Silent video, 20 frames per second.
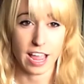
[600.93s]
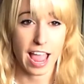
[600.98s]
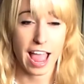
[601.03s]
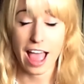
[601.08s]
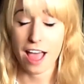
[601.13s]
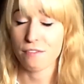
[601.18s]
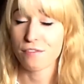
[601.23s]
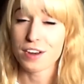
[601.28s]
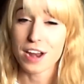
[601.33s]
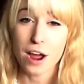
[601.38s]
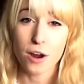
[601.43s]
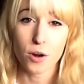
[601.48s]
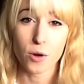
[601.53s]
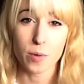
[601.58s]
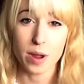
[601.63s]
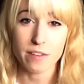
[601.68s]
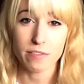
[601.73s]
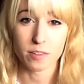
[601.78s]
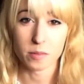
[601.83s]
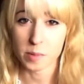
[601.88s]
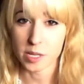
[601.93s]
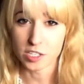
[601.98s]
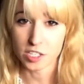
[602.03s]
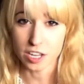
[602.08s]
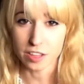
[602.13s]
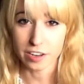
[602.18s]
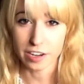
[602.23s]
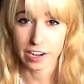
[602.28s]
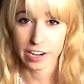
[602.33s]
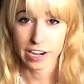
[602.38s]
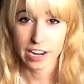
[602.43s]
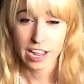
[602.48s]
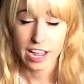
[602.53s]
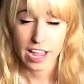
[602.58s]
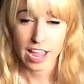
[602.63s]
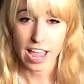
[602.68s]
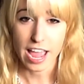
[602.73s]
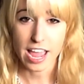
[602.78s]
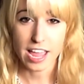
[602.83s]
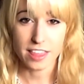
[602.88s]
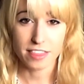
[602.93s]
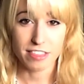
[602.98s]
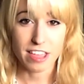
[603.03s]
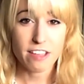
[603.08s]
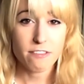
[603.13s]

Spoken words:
half an hour away from each other. And